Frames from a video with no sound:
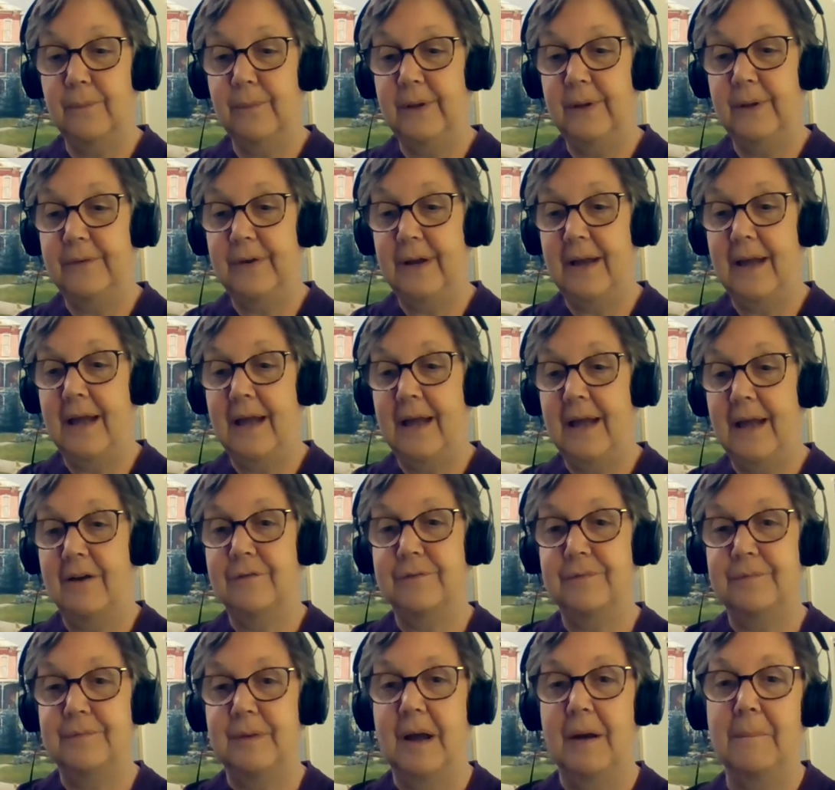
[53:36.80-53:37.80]
we'd
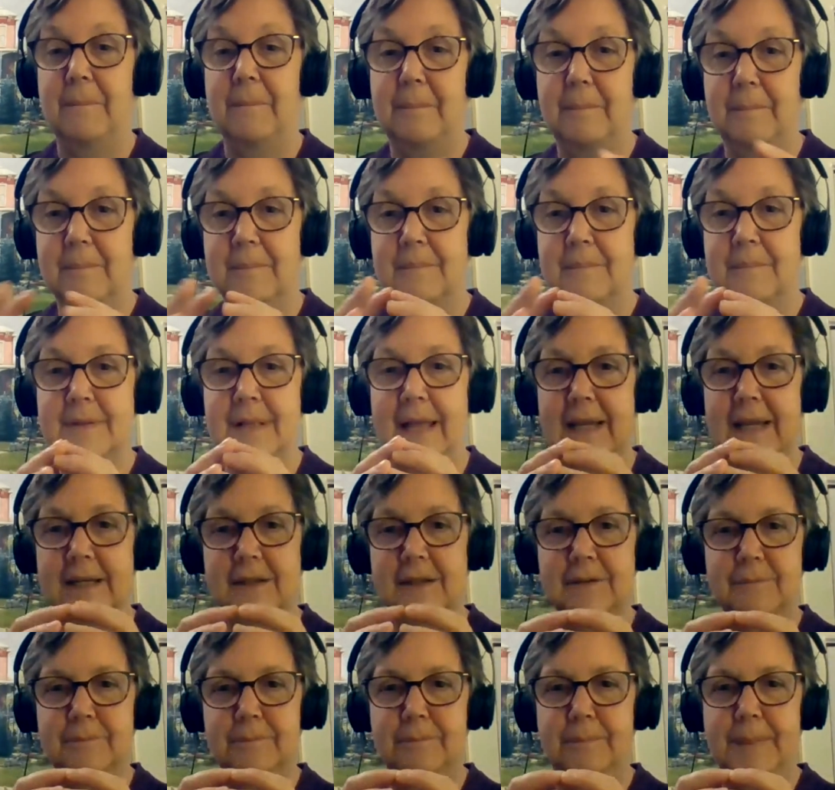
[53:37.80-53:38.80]
have like
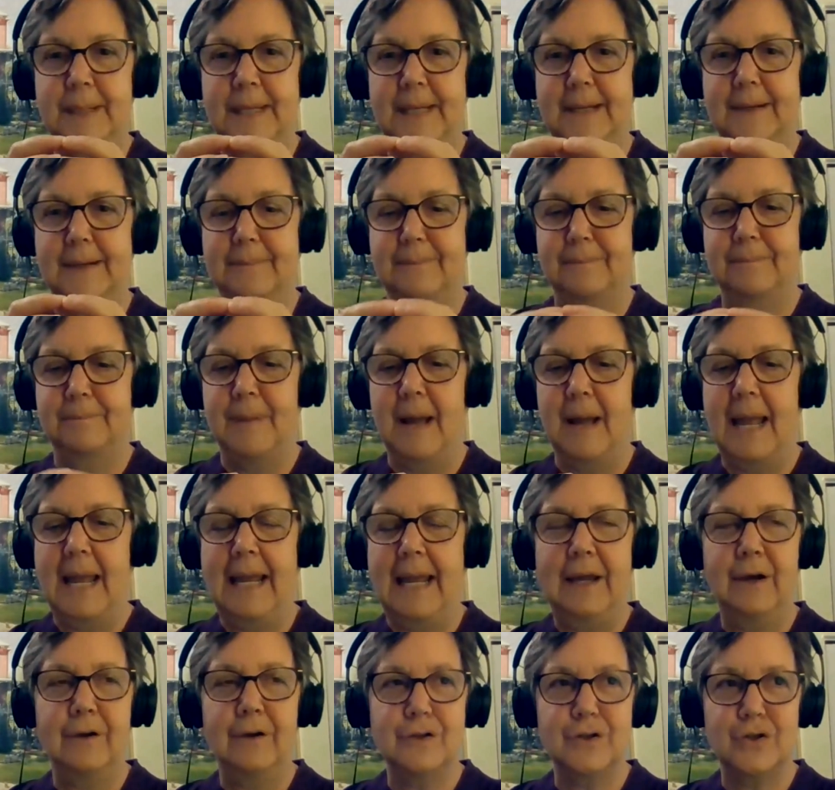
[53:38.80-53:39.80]
big
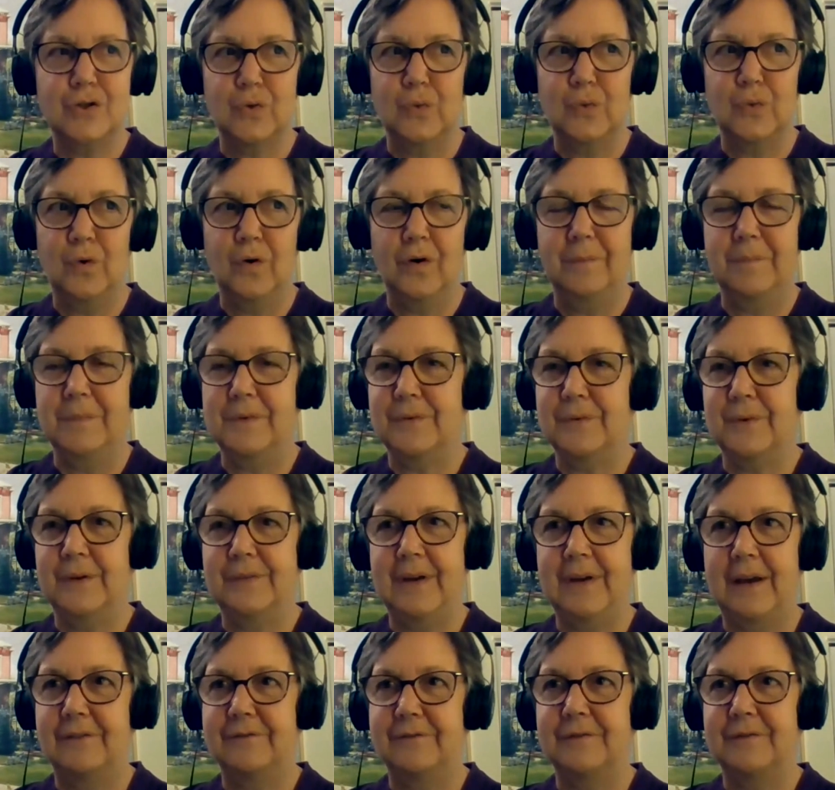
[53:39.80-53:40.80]
hailstorms, we'd
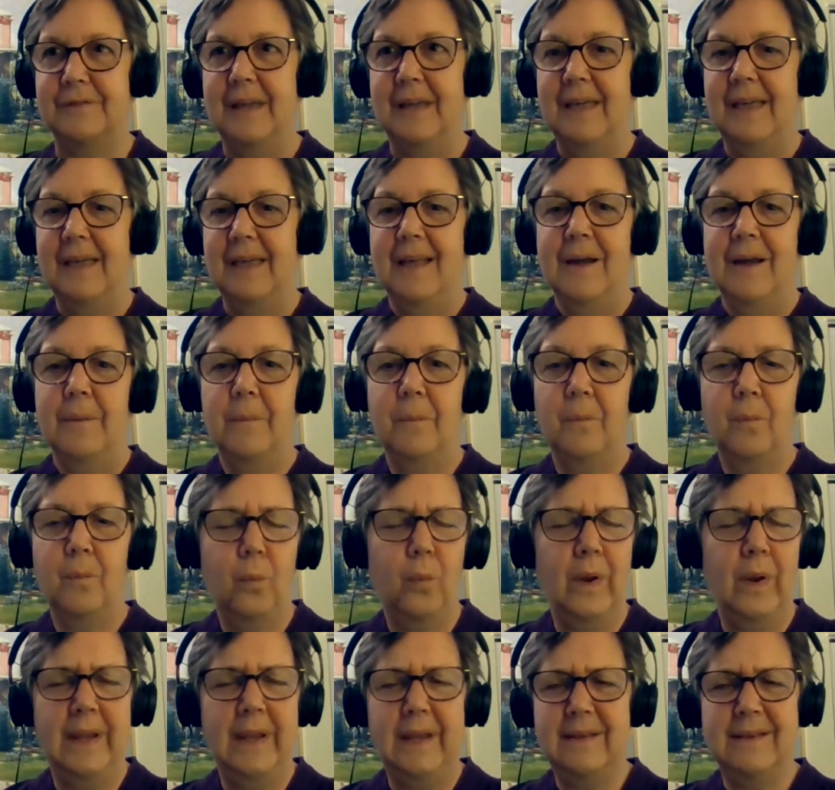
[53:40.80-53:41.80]
have
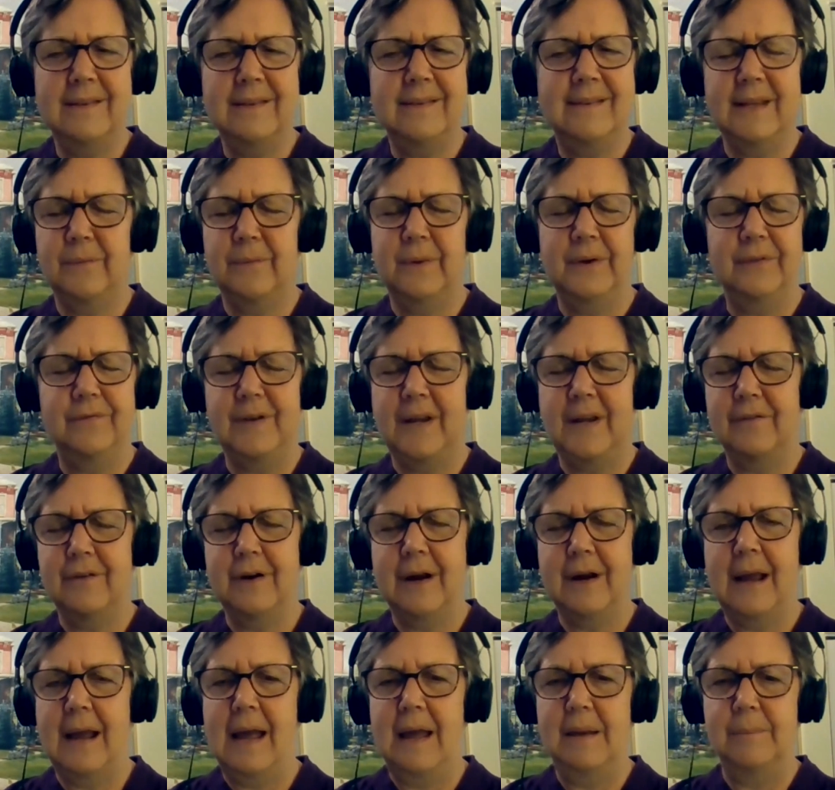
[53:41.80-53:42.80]
winds that we've
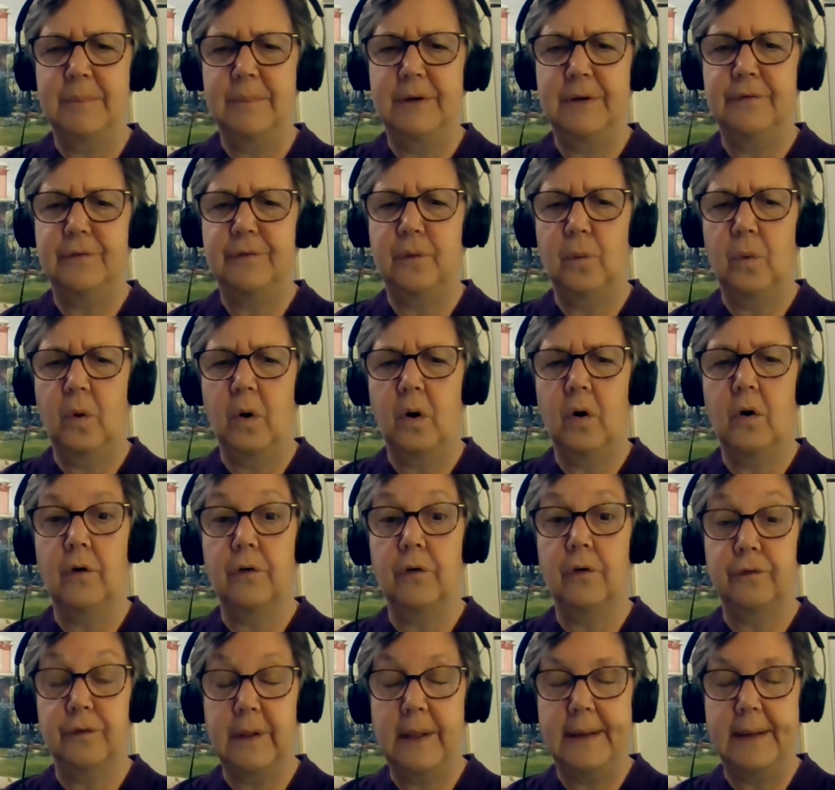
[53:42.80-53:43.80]
never had before, or
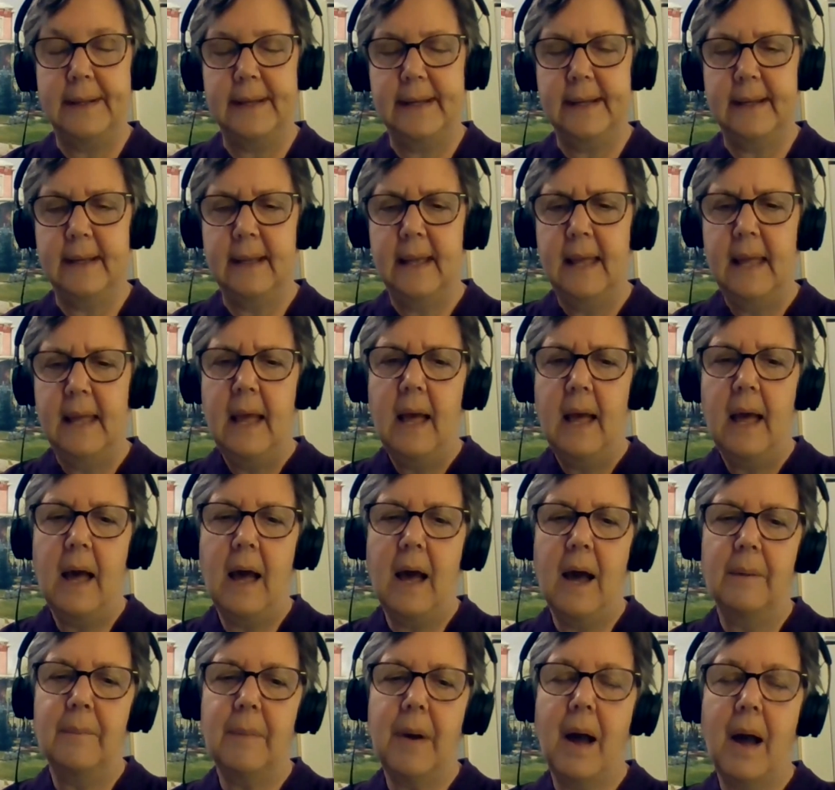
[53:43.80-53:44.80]
flooding.
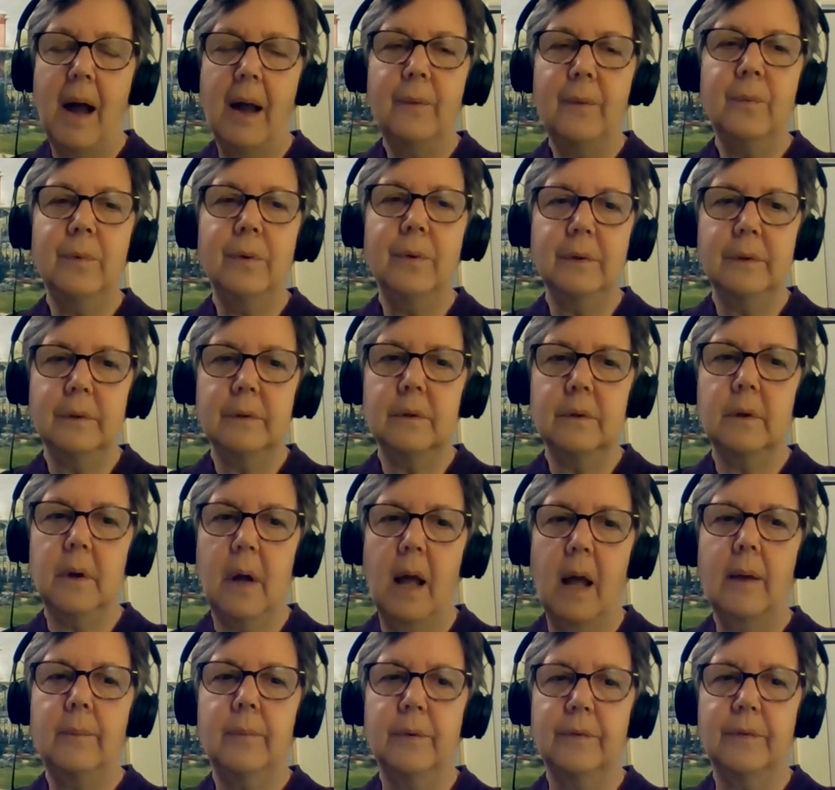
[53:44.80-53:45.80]
I
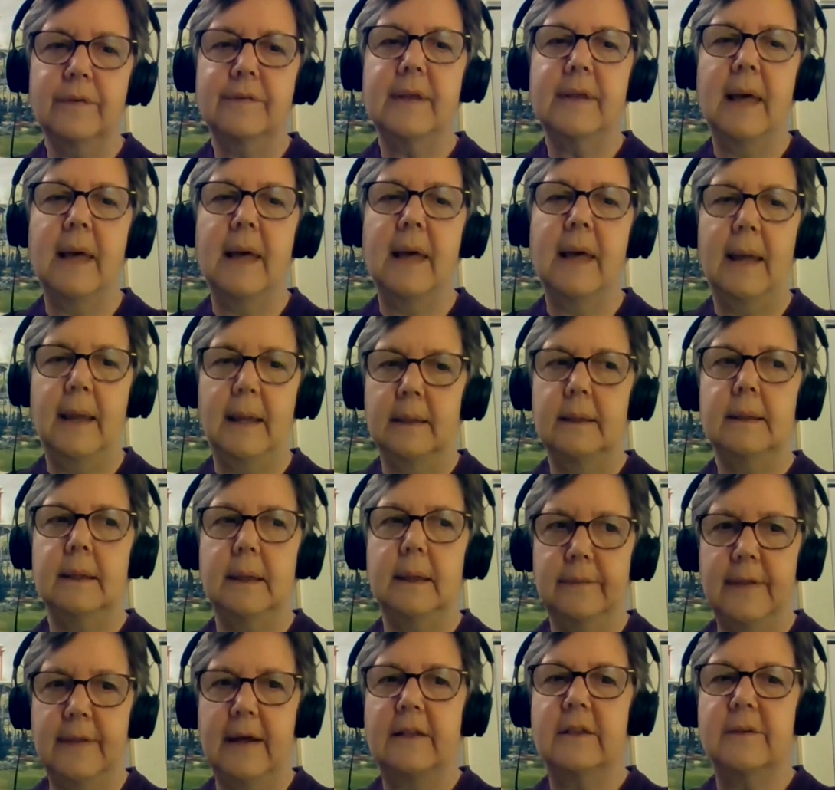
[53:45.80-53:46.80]
will say
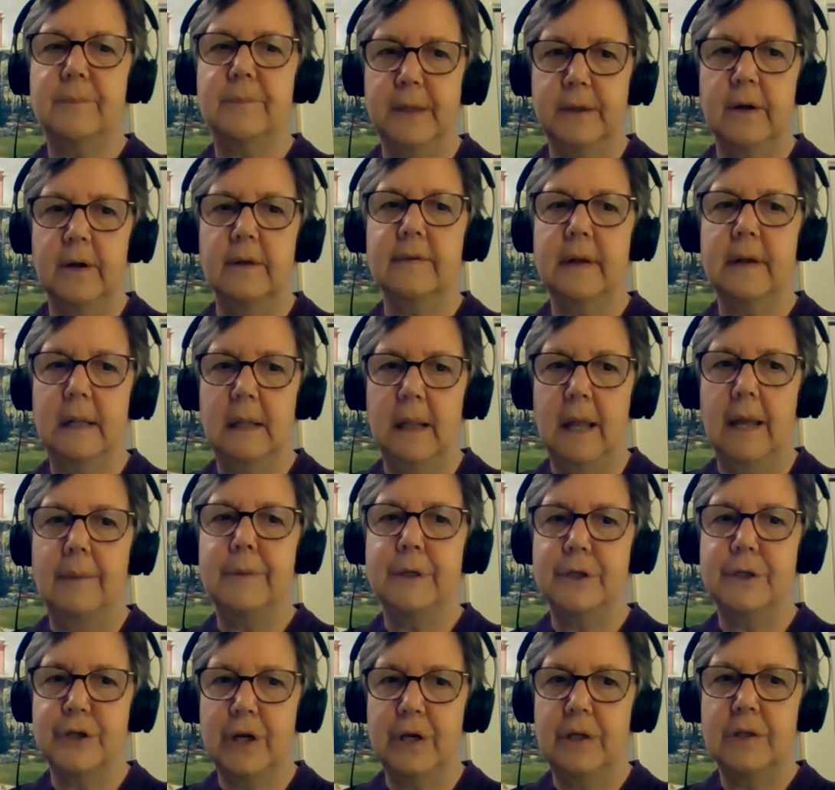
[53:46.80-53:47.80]
that's because of
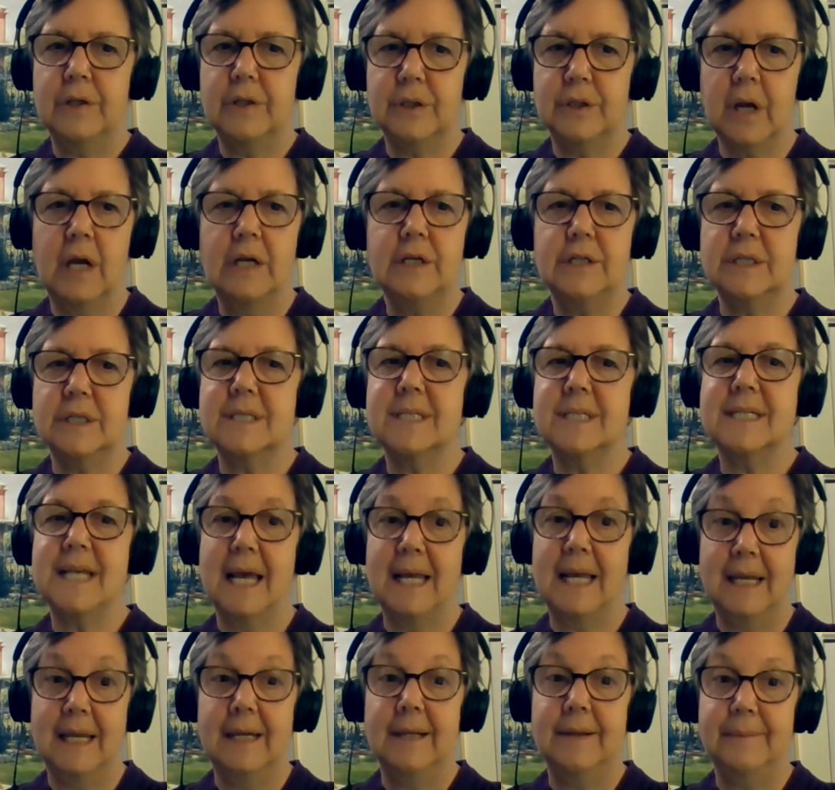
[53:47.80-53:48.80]
climate change. I just
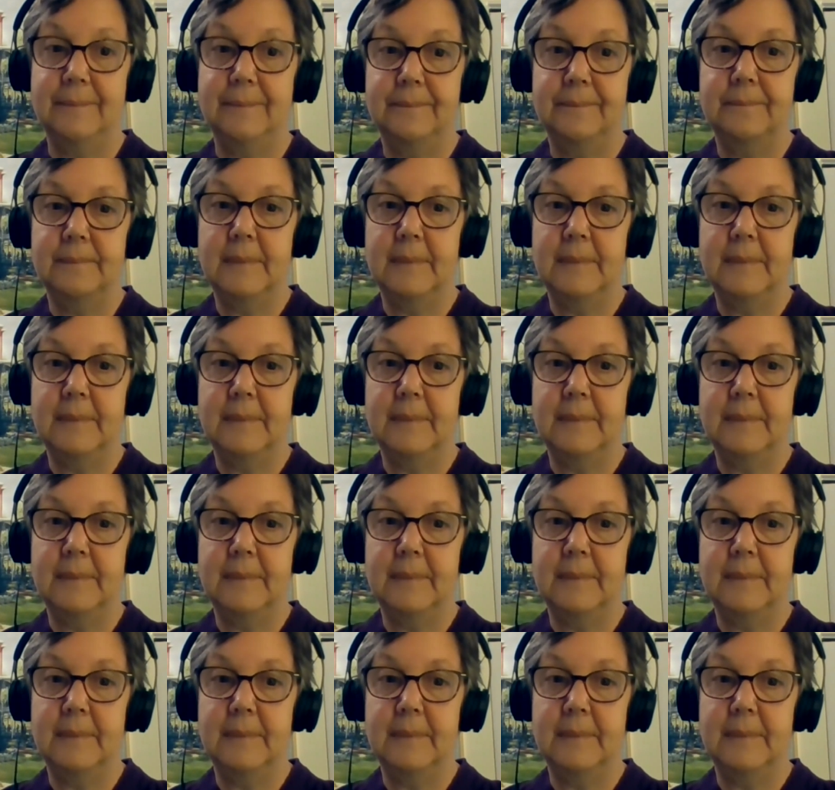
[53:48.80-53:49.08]
say it